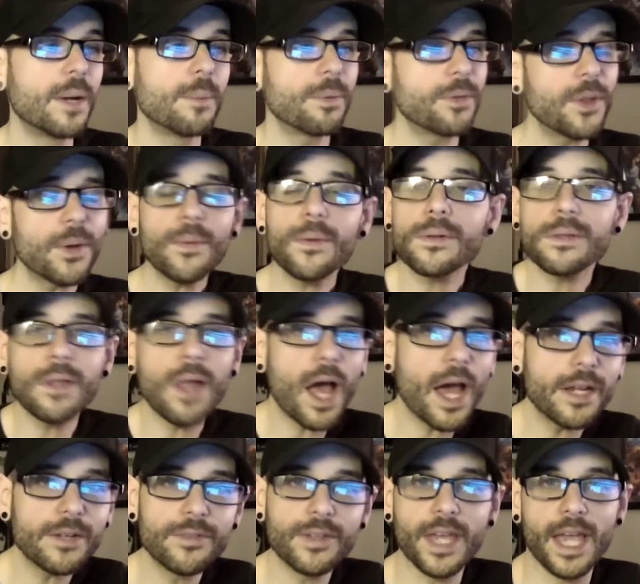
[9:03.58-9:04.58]
But there are a
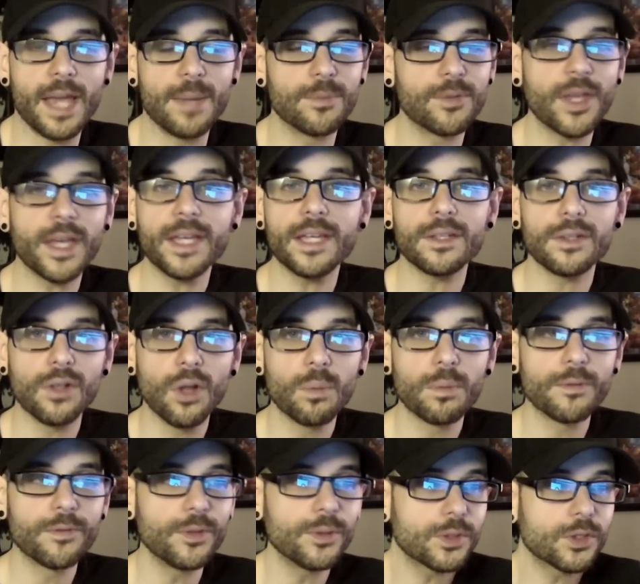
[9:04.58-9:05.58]
lot of games that get low
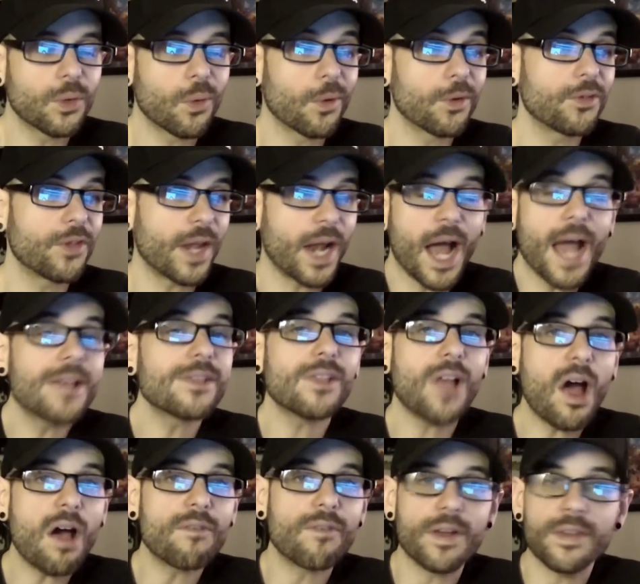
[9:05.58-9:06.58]
review scores that I
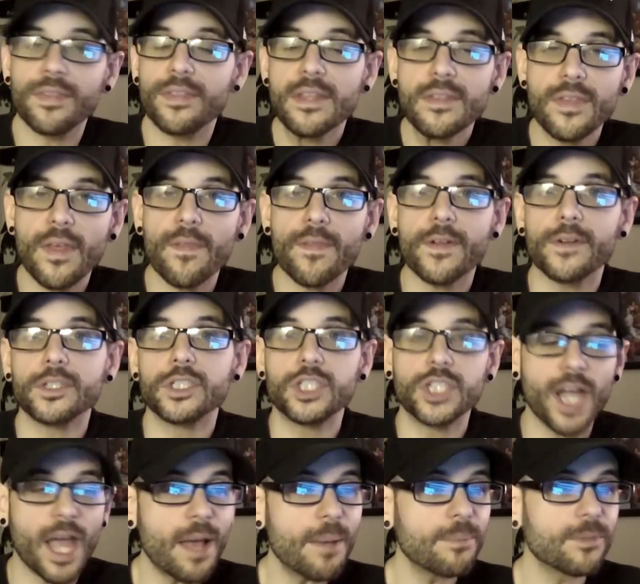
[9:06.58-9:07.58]
love. I think that they're
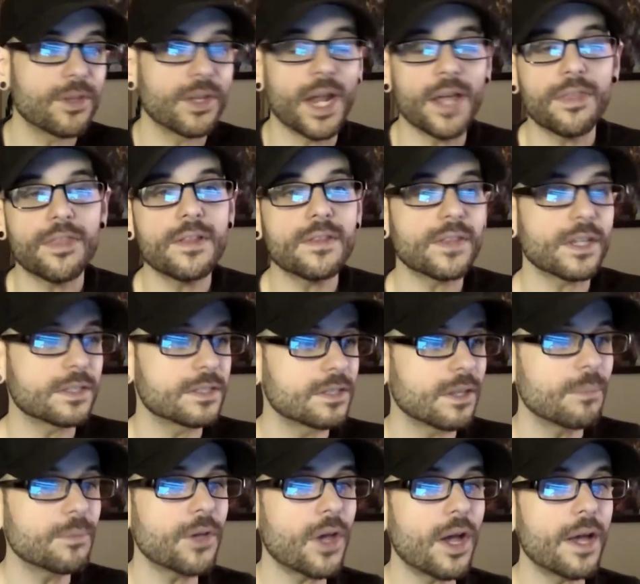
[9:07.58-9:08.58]
gems, and I think that
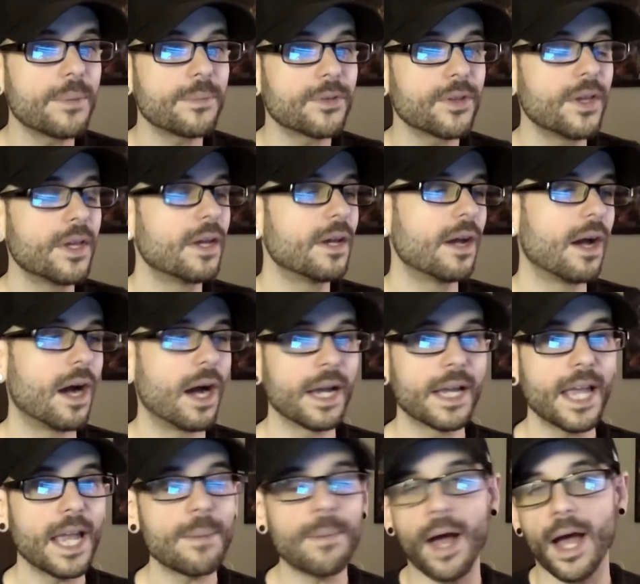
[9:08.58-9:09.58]
sometimes a
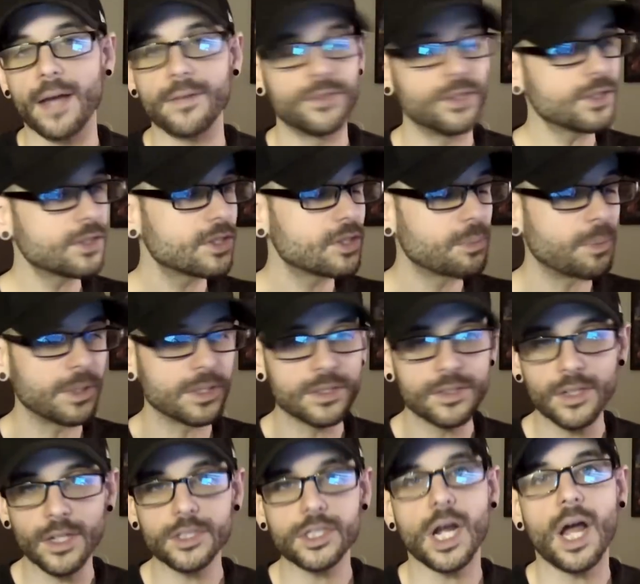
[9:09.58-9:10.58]
game, I, this has been
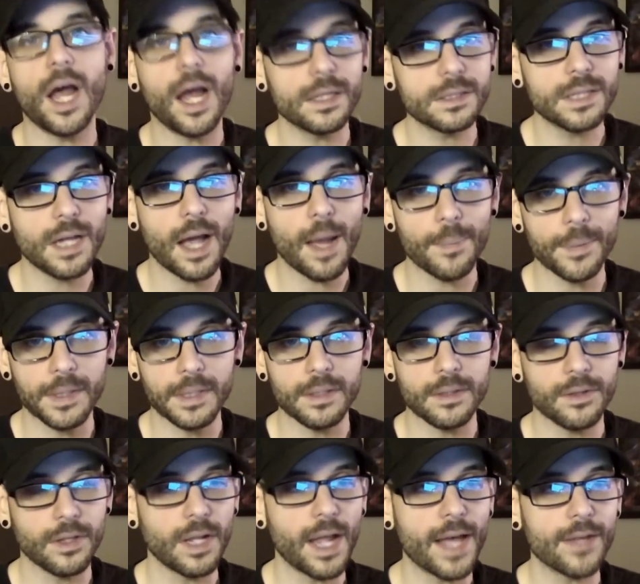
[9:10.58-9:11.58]
such a hot
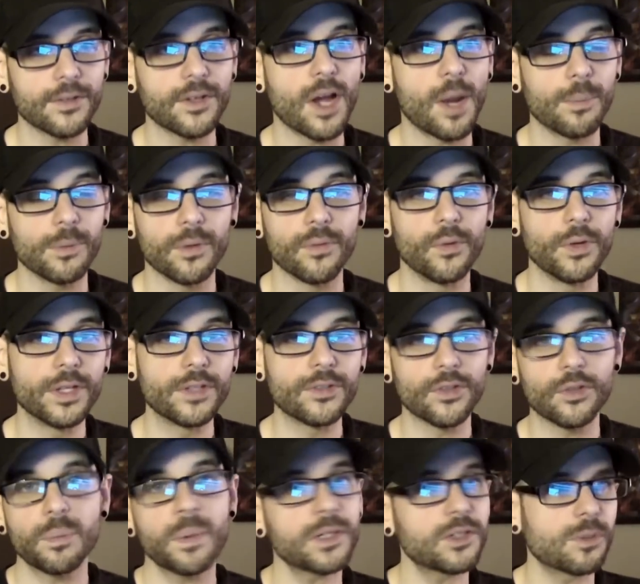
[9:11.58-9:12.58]
topic the last couple of weeks,
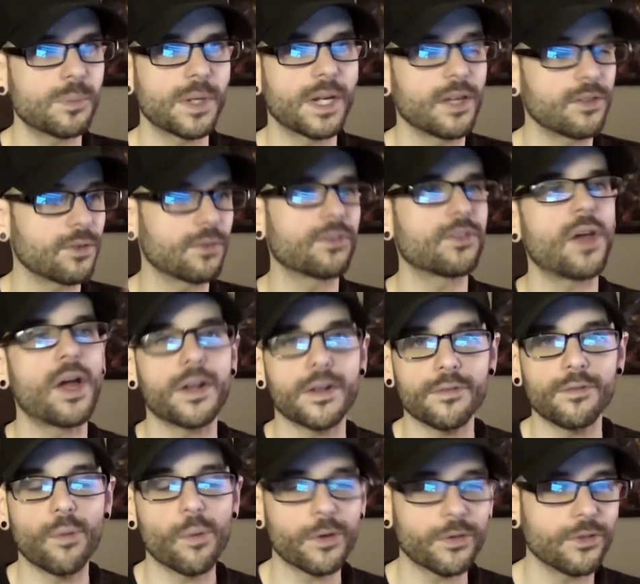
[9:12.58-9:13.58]
especially because of Sonic
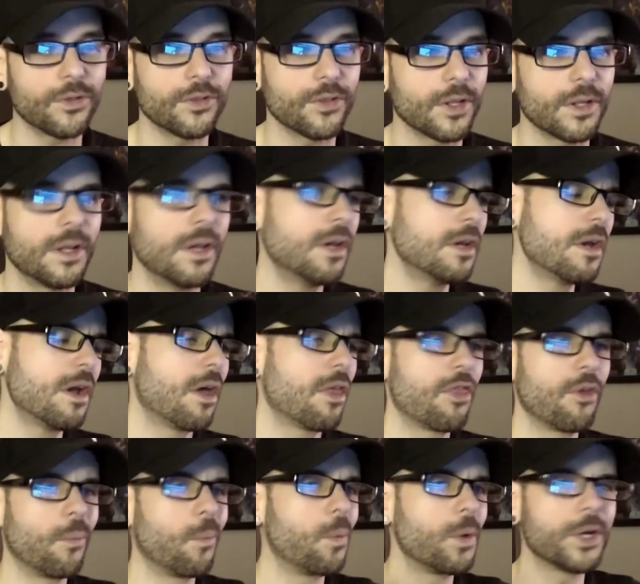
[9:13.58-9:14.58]
Forces and
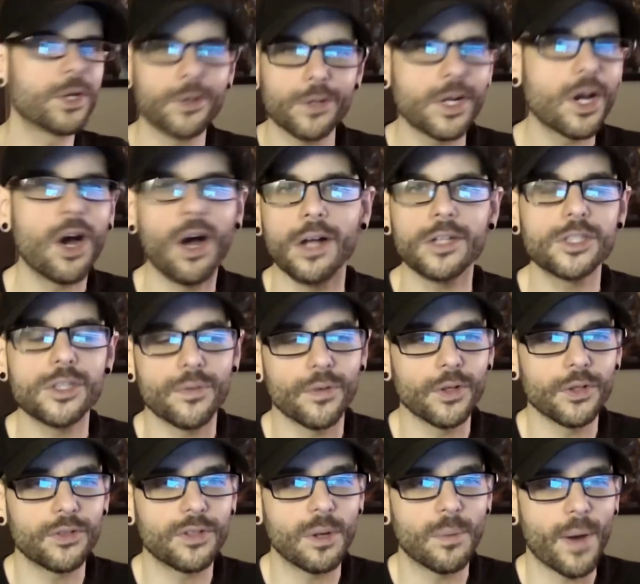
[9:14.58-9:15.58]
the weird
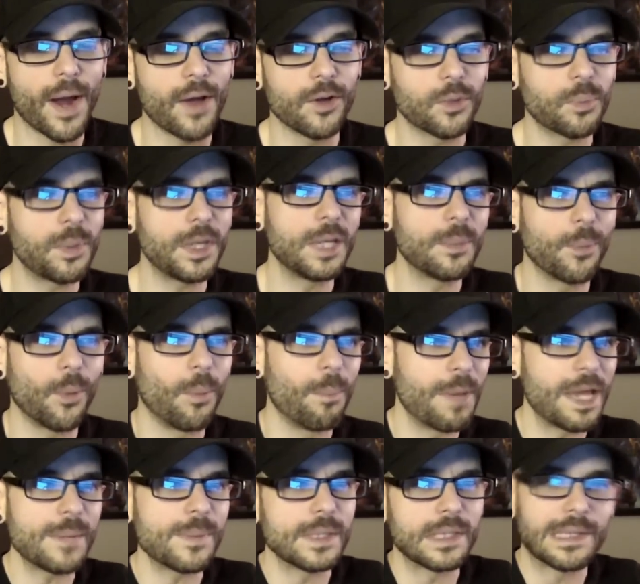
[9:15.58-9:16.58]
controversy around people
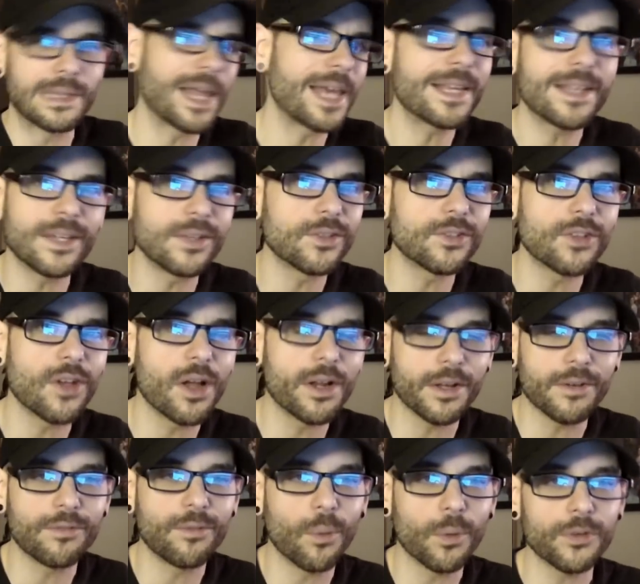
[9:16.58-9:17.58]
maybe liking
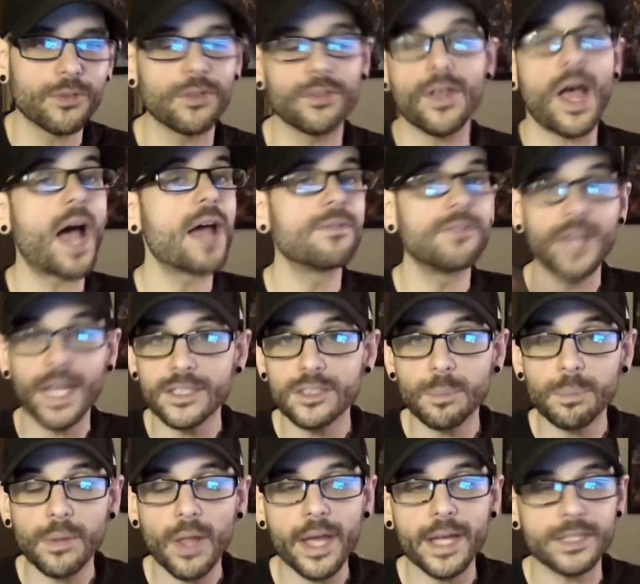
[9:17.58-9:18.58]
Sonic Forces. I've yet to
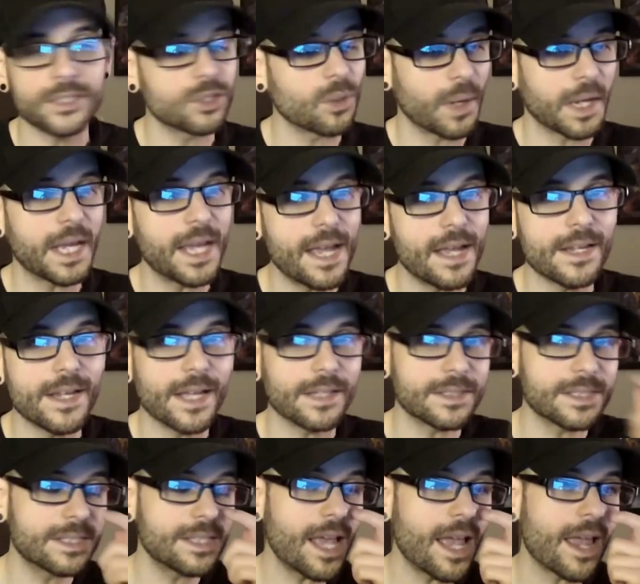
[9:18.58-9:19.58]
play it, so I can't yet
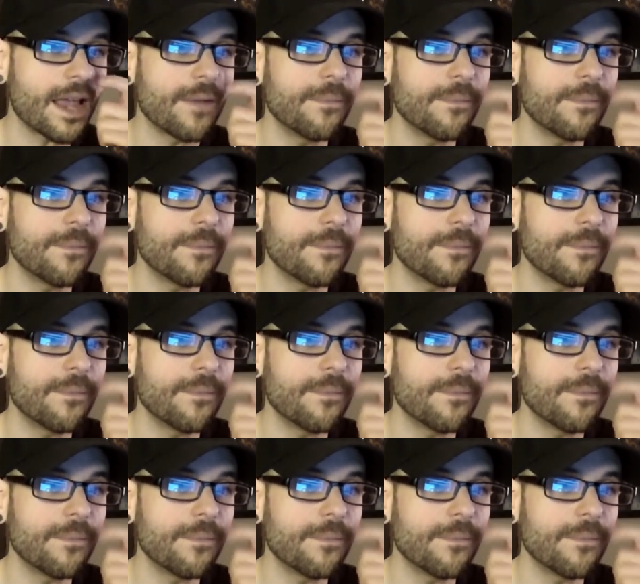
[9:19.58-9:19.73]
say.